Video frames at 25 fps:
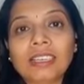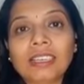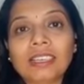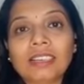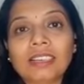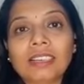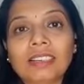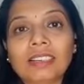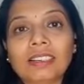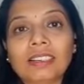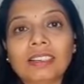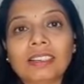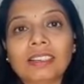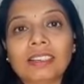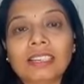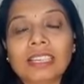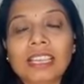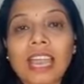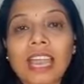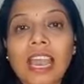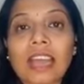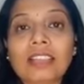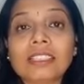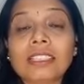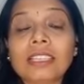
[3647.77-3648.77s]

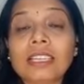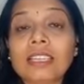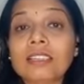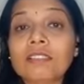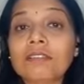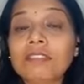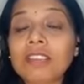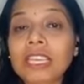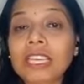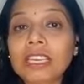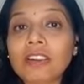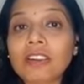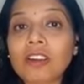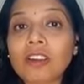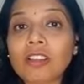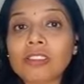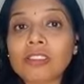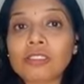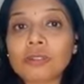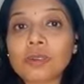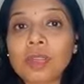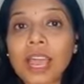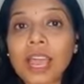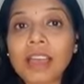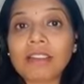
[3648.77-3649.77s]
As we
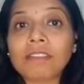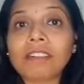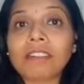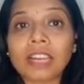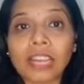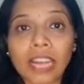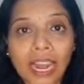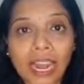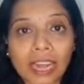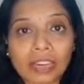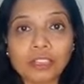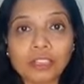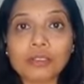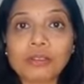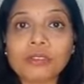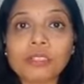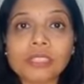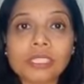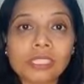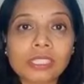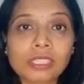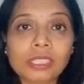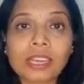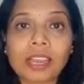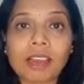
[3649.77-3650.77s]
also have
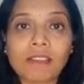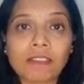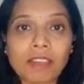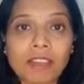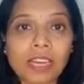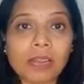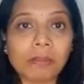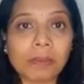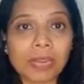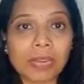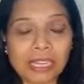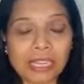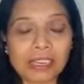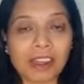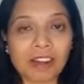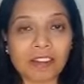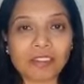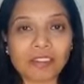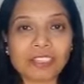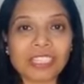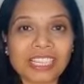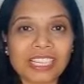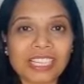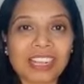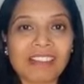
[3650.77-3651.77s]
granules available now,
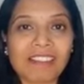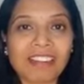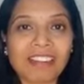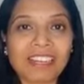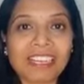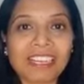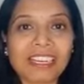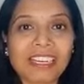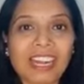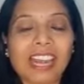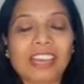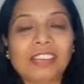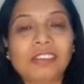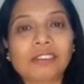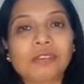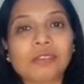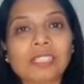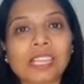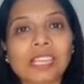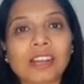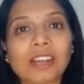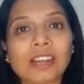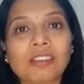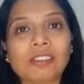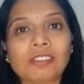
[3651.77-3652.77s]
Shatavari
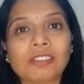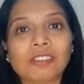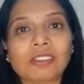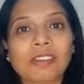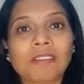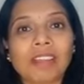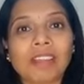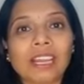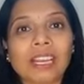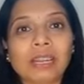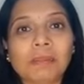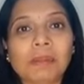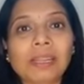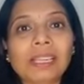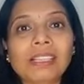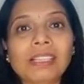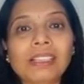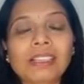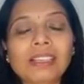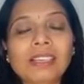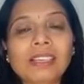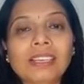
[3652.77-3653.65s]
granules are also available.